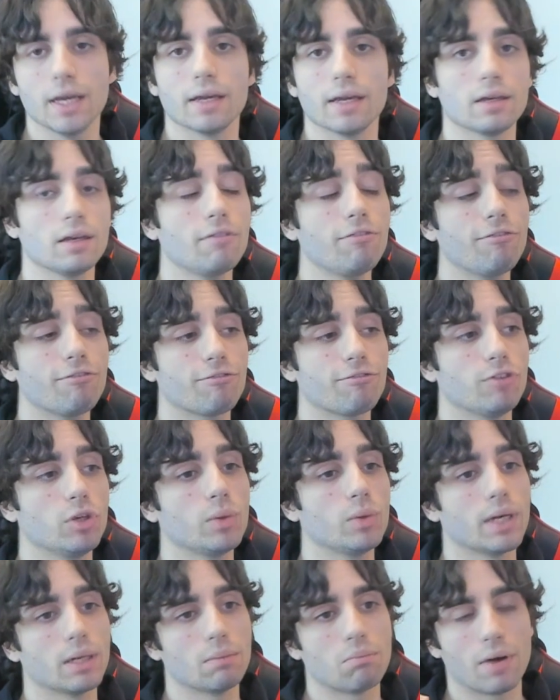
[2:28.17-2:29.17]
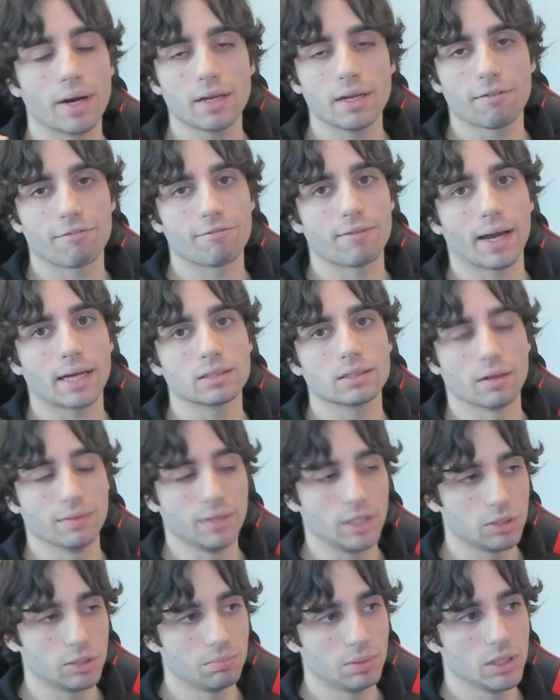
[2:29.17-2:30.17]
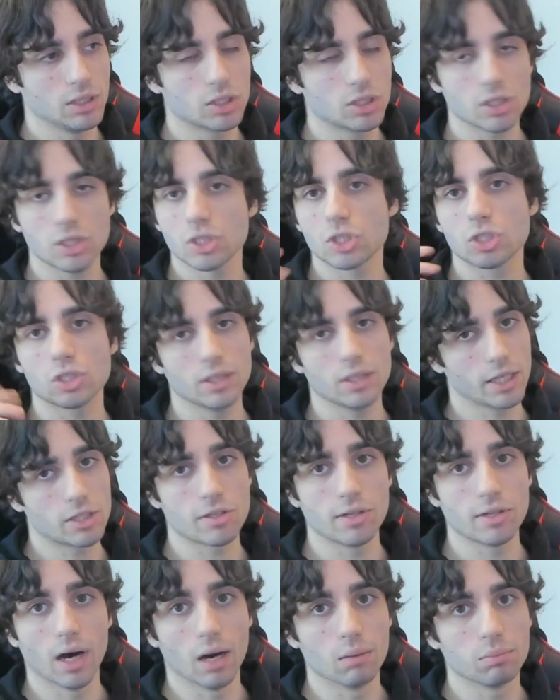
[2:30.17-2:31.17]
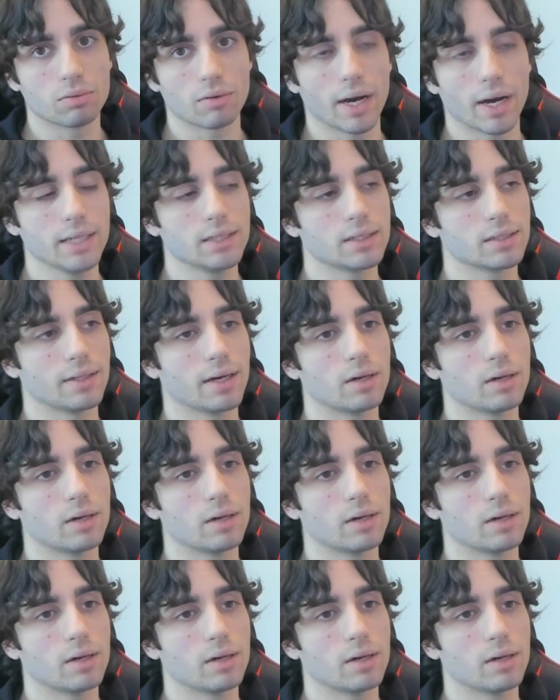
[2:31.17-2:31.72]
If you get break effect on these pieces, it's a dub, right?